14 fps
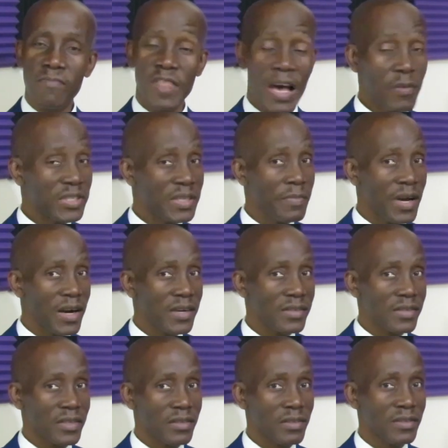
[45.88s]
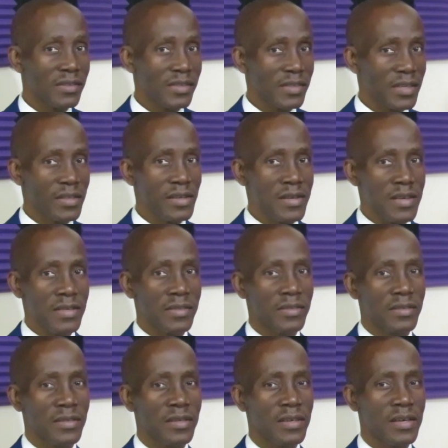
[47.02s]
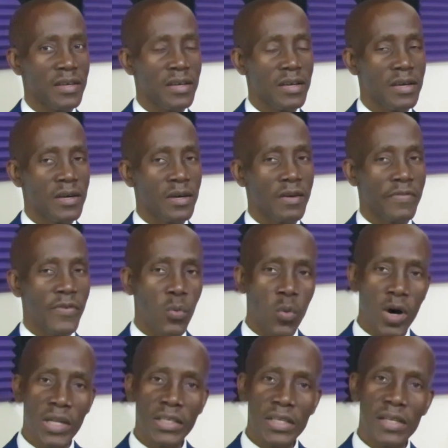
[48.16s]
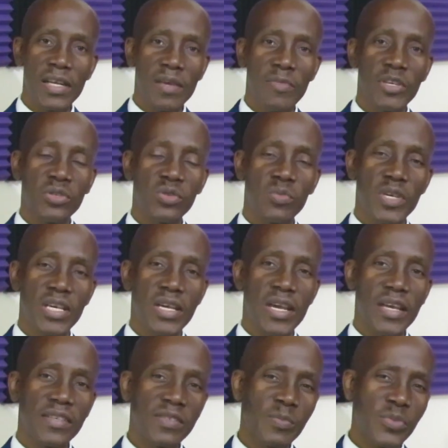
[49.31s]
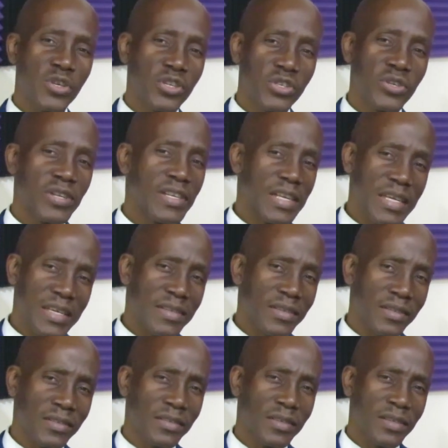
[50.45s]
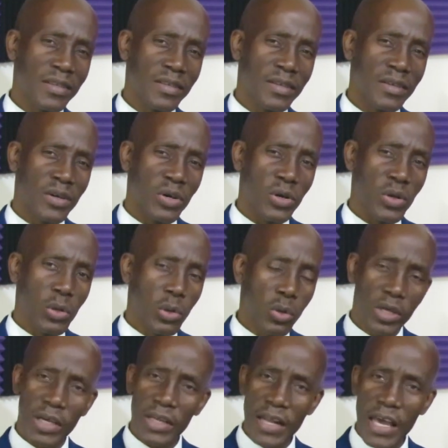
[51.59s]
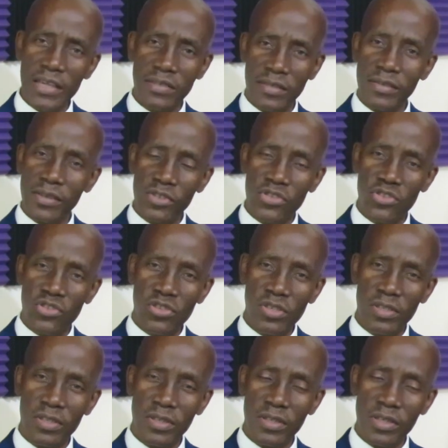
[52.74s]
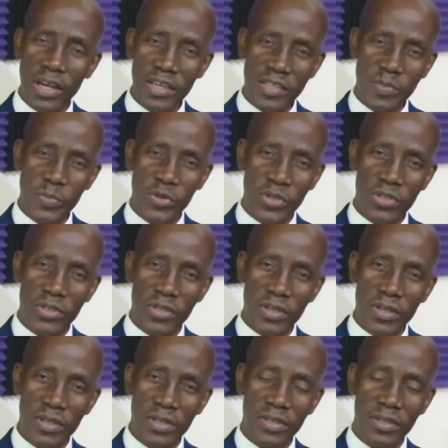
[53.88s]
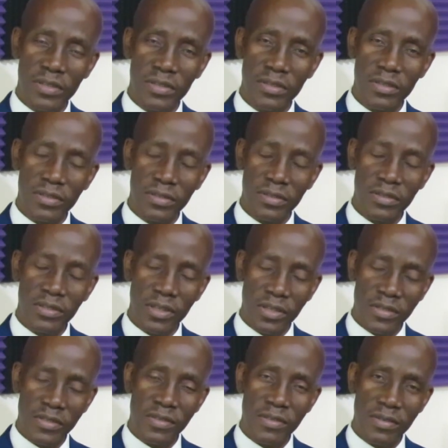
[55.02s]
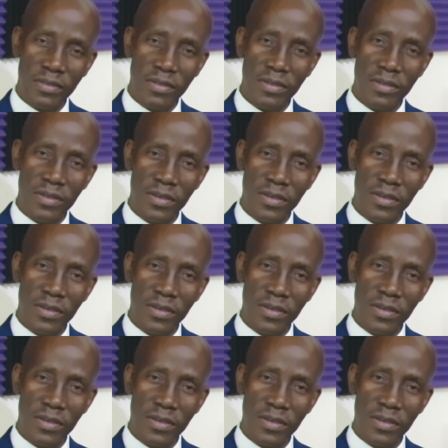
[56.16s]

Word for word: That was embarrassing, to say the least for one claiming to be a spiritual leader looking like such a spiritual dunce.